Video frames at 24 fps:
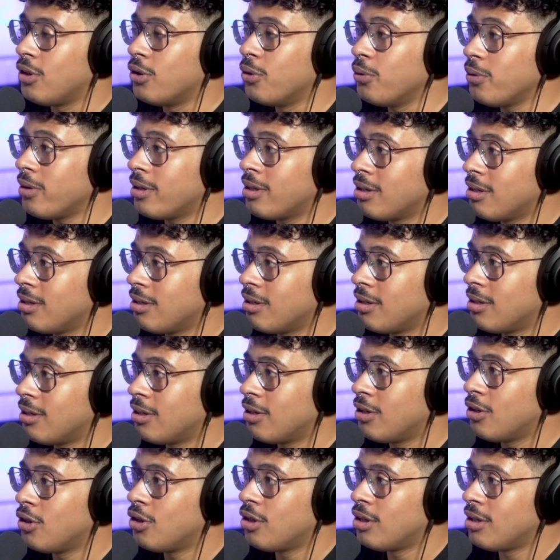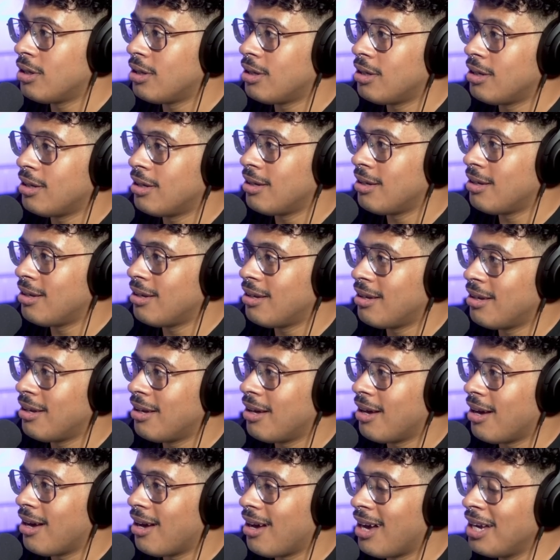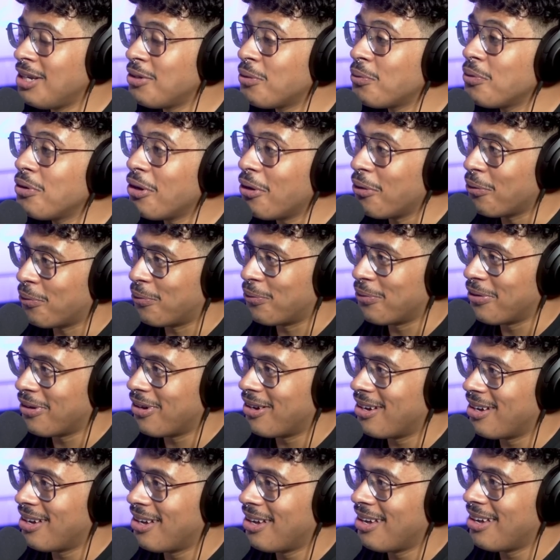Luke. Yeah. I don't know. Okay.